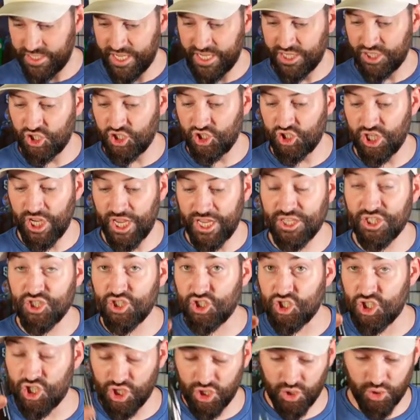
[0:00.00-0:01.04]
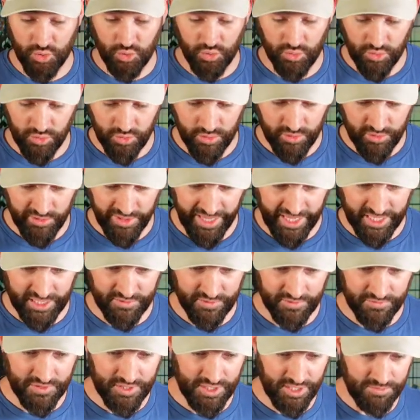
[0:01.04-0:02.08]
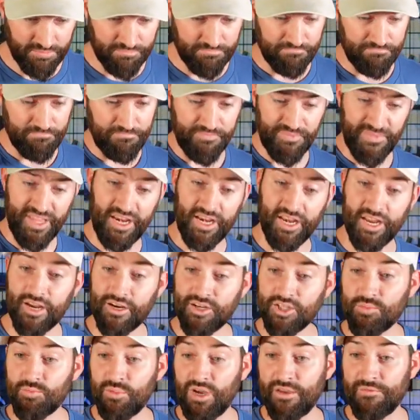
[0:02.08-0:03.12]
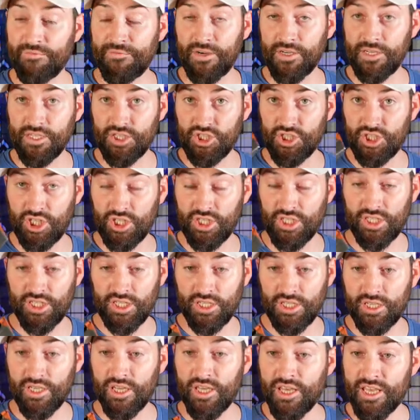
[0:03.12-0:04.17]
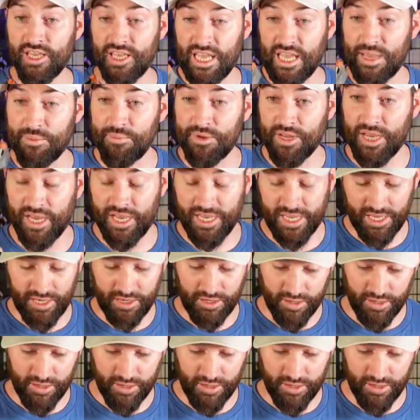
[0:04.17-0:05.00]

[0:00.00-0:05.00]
a Gen 2 S15. Then here's my Funky Junky M9